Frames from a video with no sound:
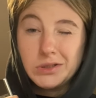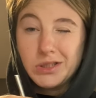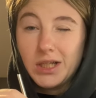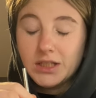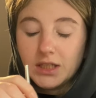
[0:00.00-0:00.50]

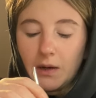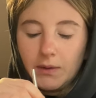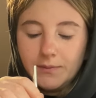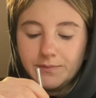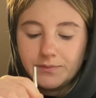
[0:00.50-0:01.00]
Kind of
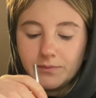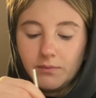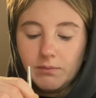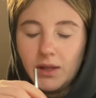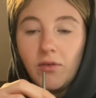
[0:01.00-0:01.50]
sour.
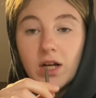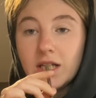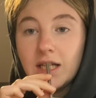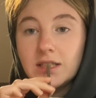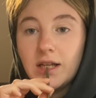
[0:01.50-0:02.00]
But they're really
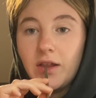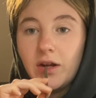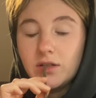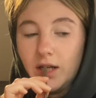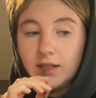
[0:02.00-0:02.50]
tasty. They
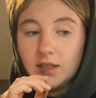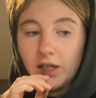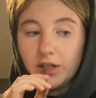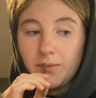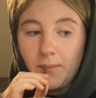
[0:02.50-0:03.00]
don't taste like